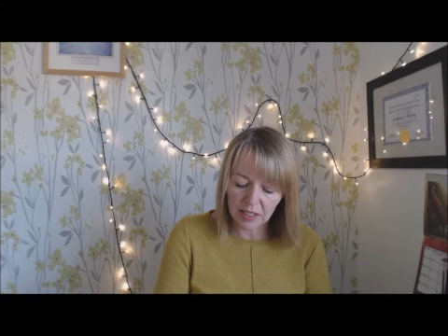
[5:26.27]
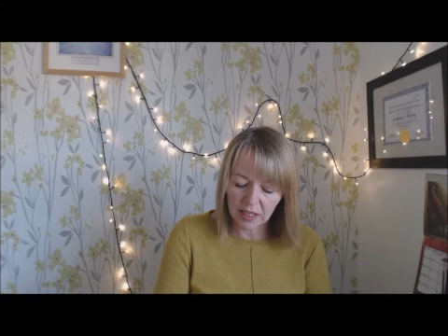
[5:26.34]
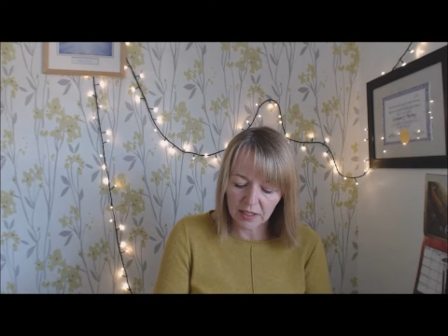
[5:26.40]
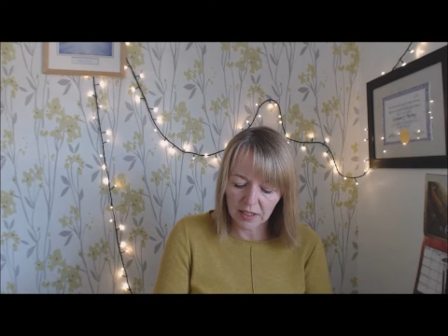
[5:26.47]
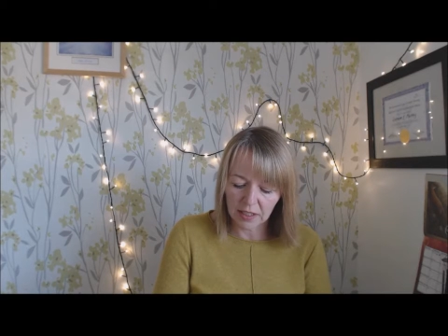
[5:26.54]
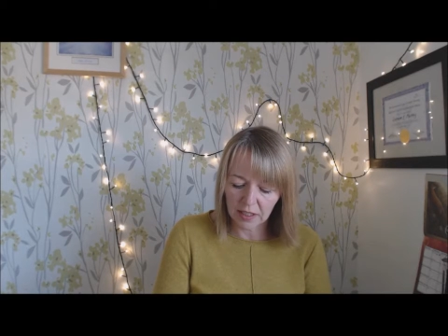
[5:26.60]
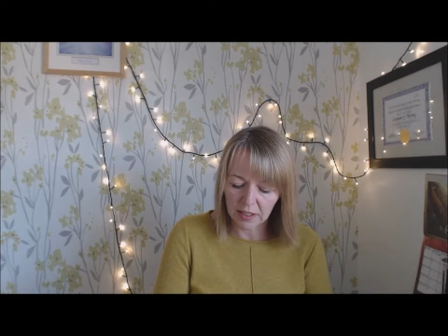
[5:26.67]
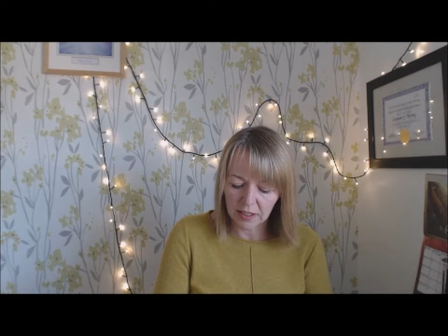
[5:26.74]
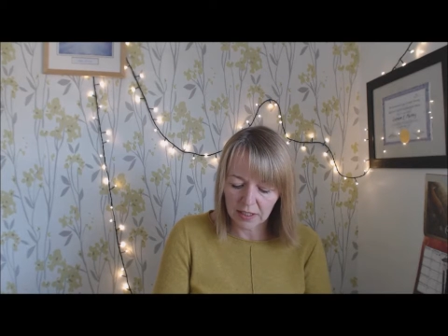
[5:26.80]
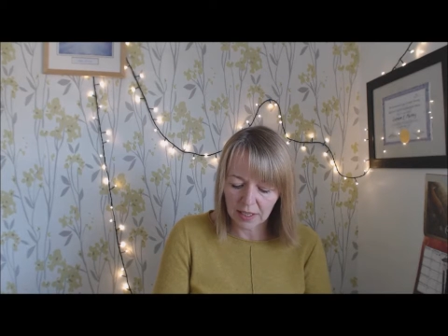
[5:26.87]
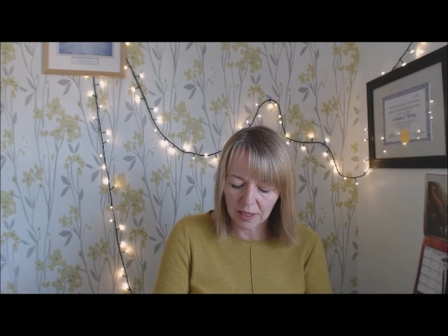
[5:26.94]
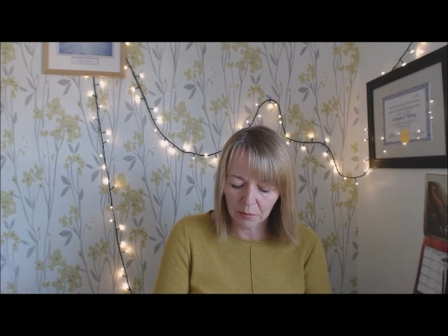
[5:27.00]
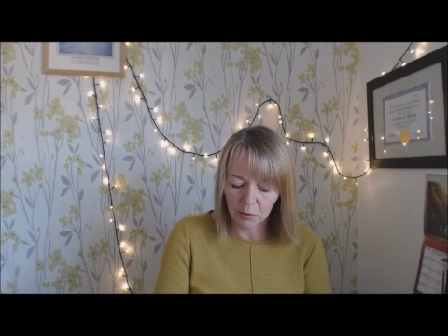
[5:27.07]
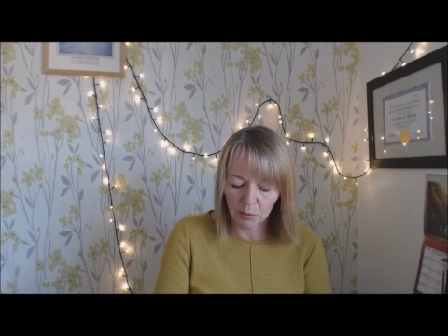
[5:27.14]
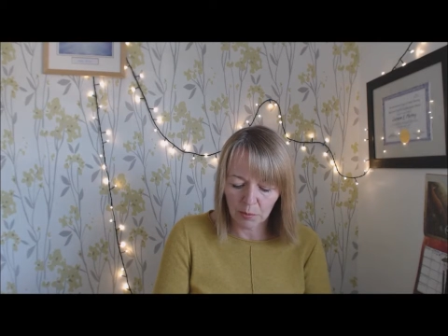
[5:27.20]
technique to
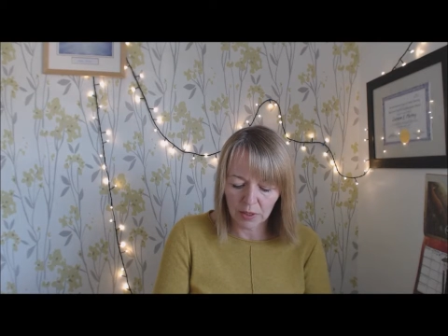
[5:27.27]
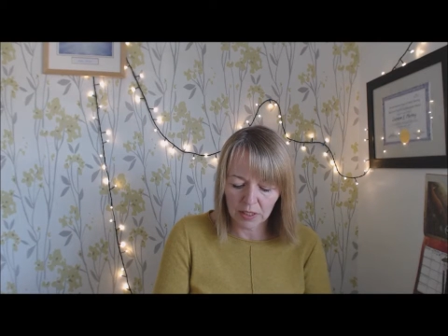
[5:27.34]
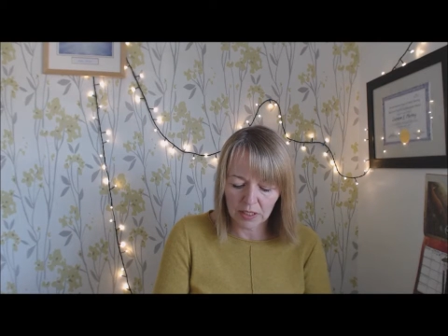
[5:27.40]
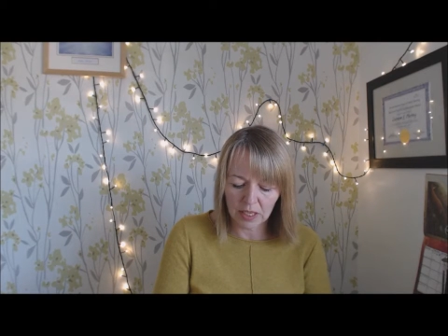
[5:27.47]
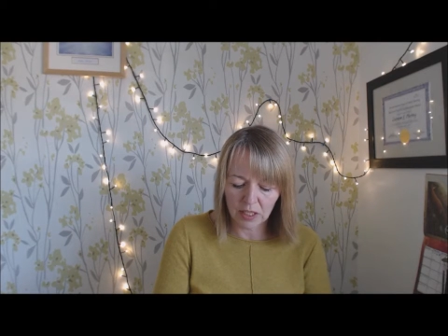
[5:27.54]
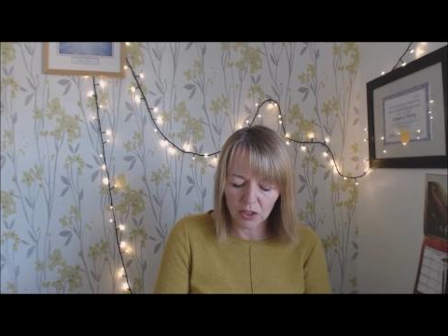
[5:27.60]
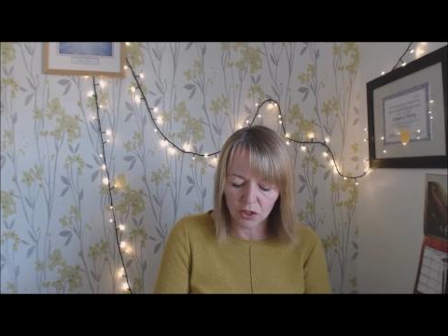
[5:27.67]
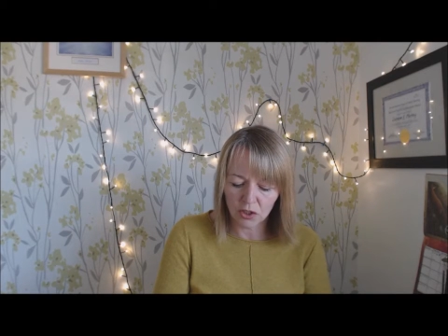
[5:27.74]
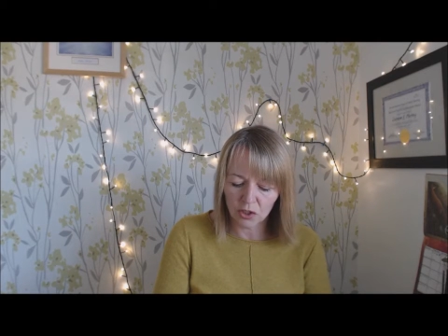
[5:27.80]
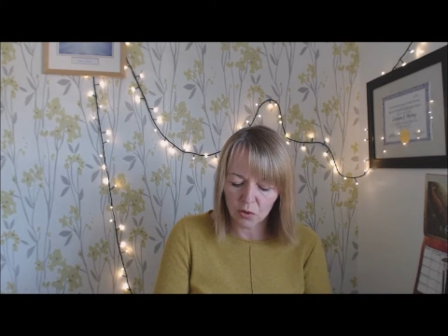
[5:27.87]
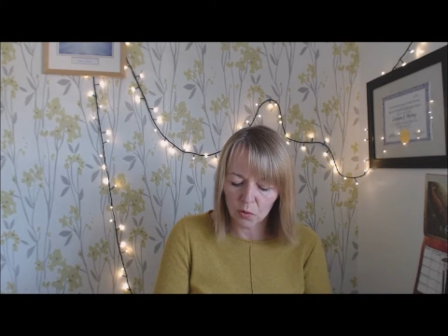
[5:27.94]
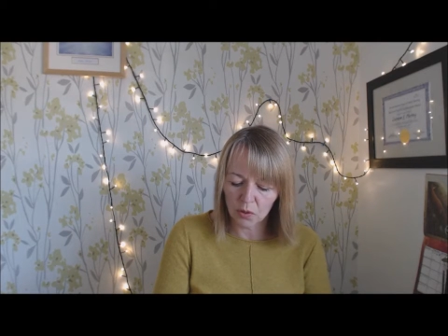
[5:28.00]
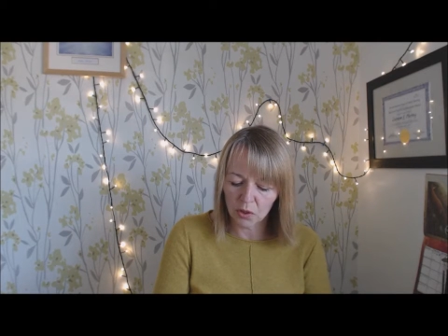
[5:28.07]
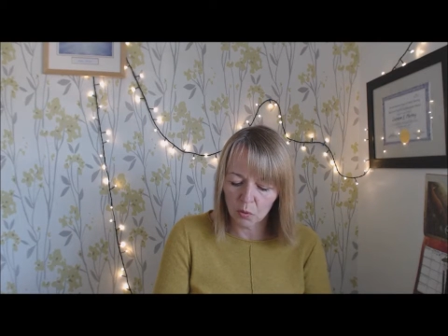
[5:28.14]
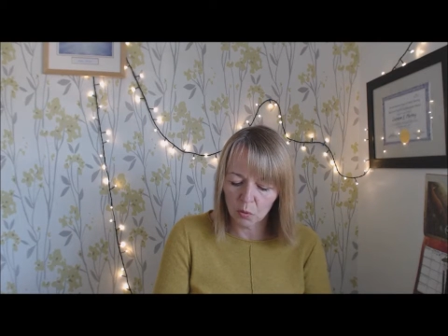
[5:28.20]
help you pay attention
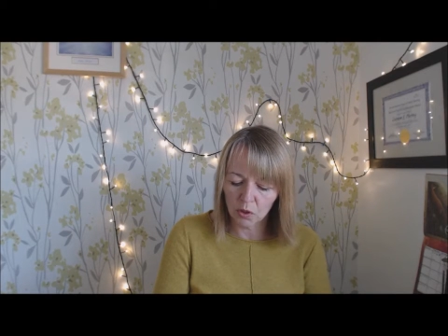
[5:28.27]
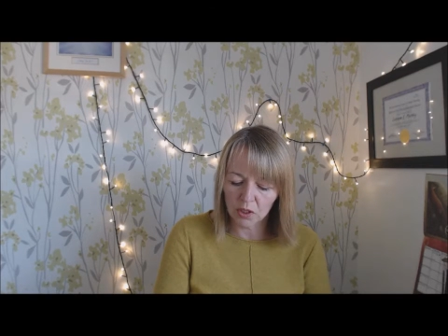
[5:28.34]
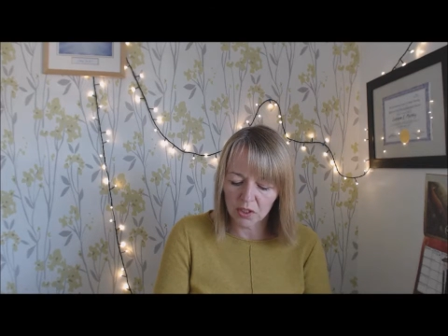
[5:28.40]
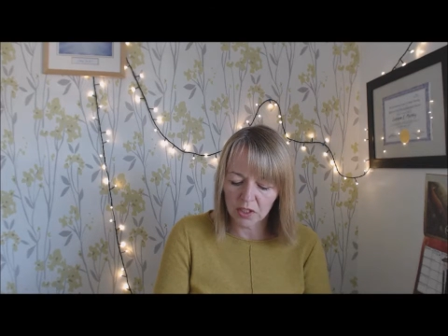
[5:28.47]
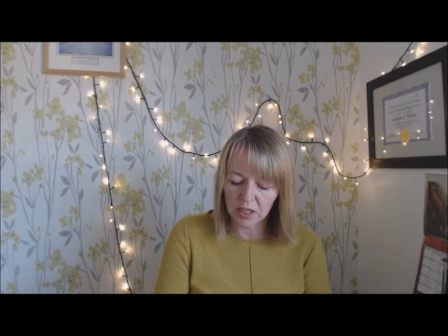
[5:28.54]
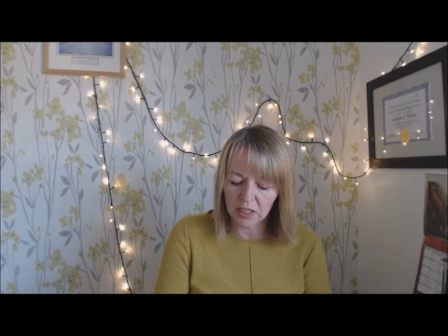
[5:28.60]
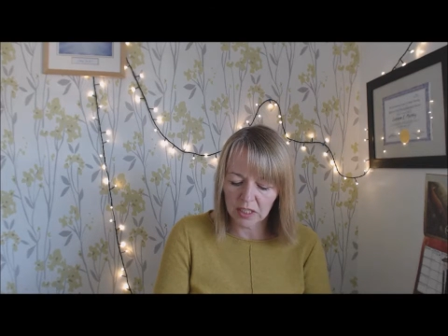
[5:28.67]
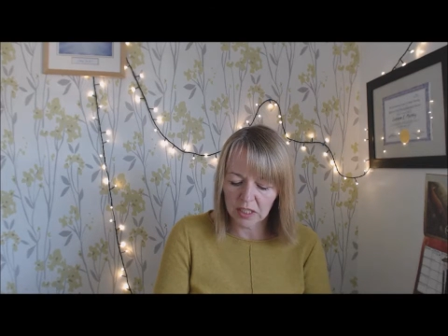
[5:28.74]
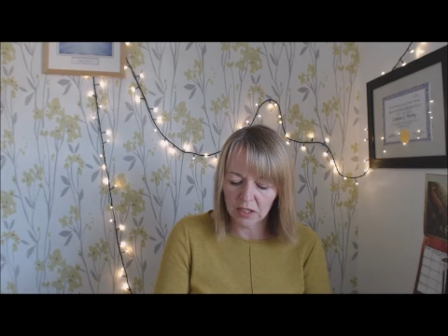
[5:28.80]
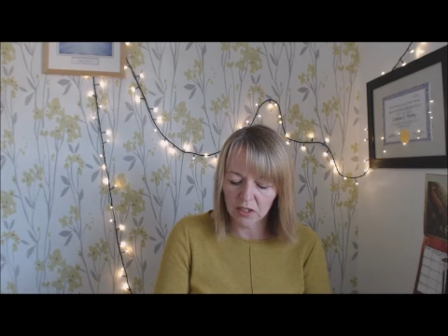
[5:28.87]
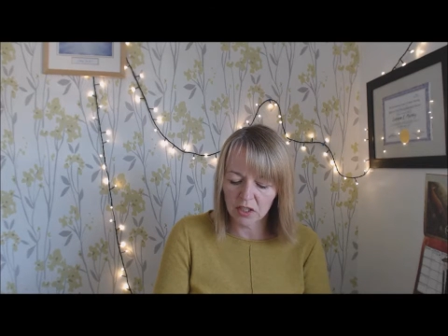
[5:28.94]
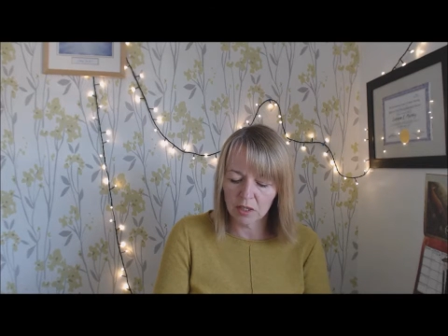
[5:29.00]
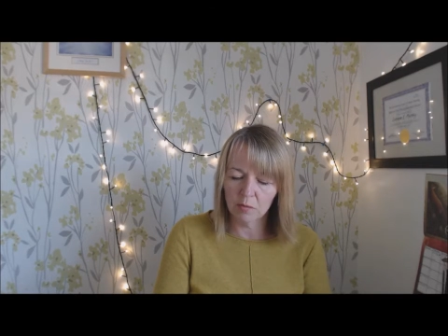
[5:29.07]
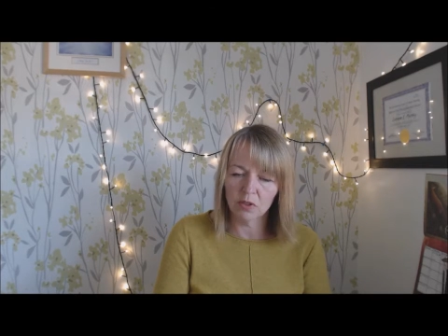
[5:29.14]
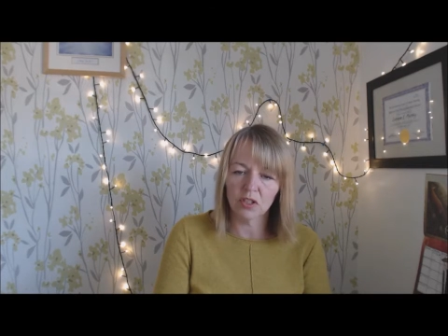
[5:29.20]
to where the words,
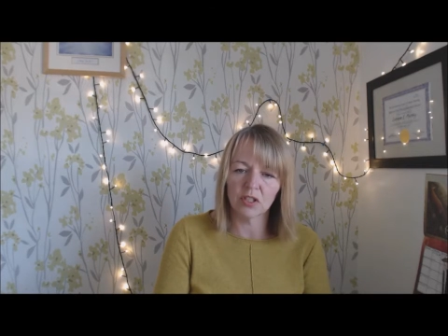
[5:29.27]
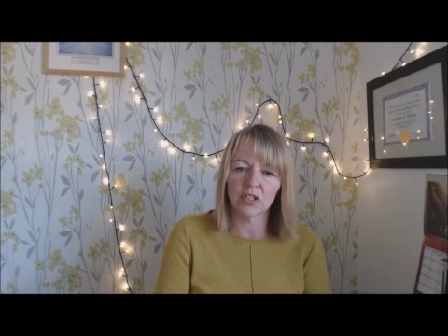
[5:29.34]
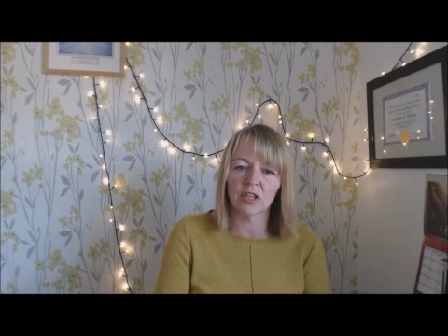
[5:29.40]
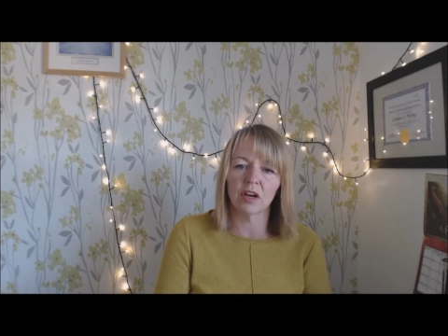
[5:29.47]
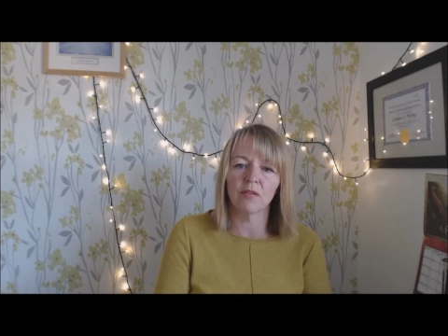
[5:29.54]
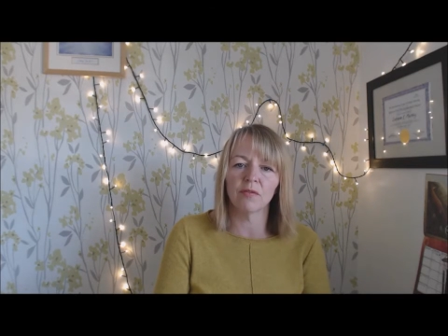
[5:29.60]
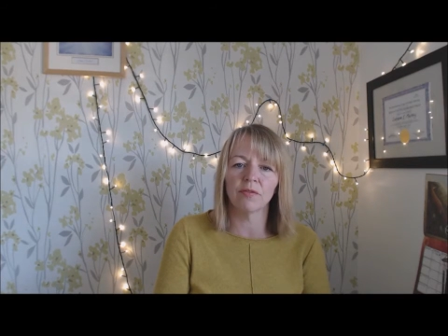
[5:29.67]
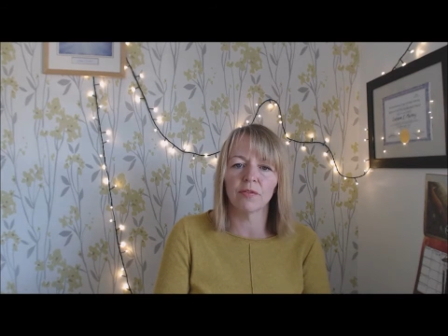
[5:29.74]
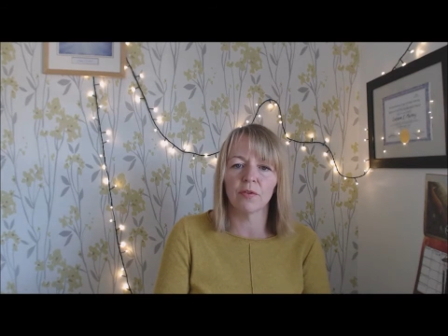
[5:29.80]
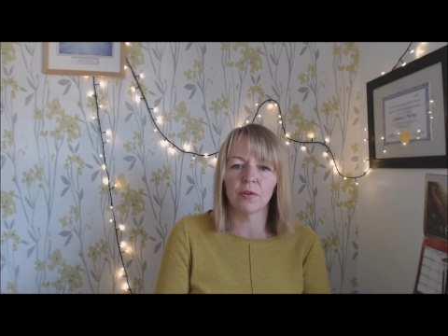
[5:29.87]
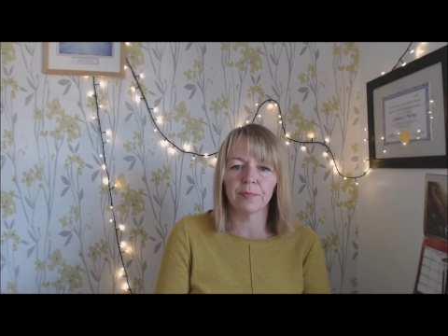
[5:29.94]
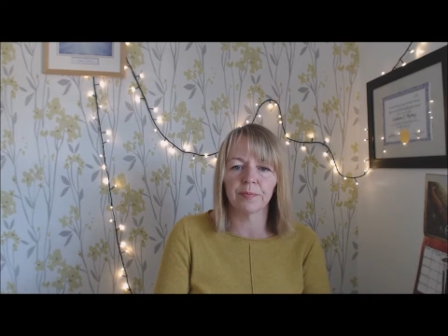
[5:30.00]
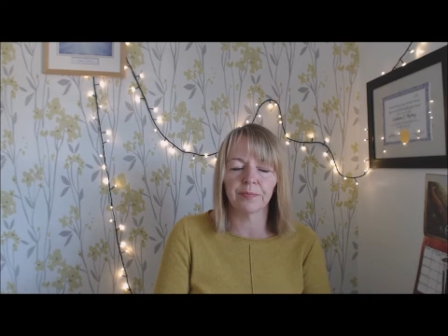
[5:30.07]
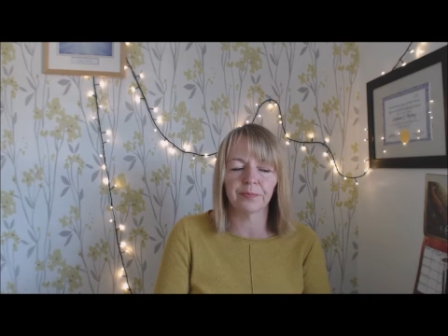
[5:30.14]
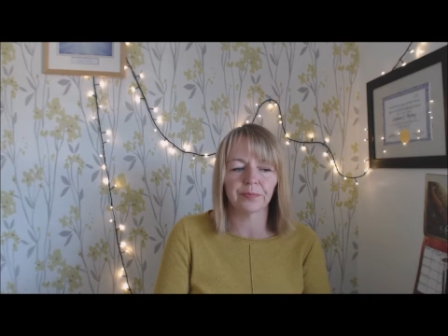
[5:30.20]
ideas and images come
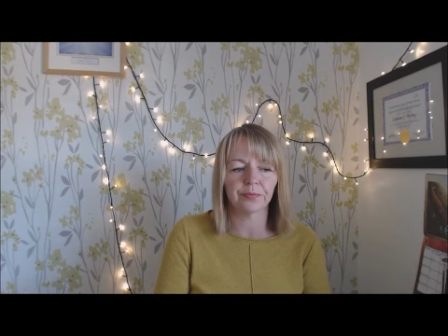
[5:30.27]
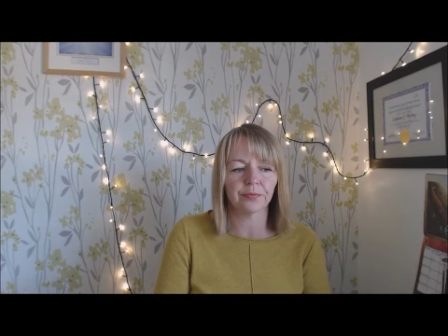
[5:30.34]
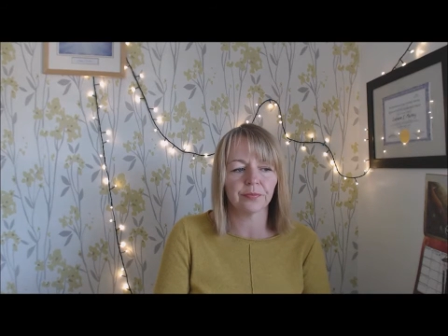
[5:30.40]
from.